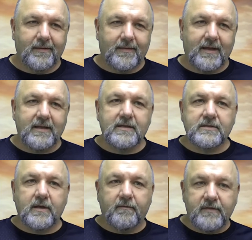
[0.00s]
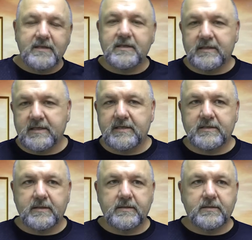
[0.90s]
that is, of this
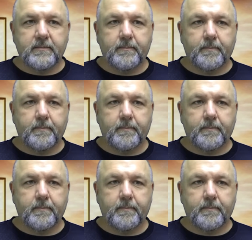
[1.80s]
existence.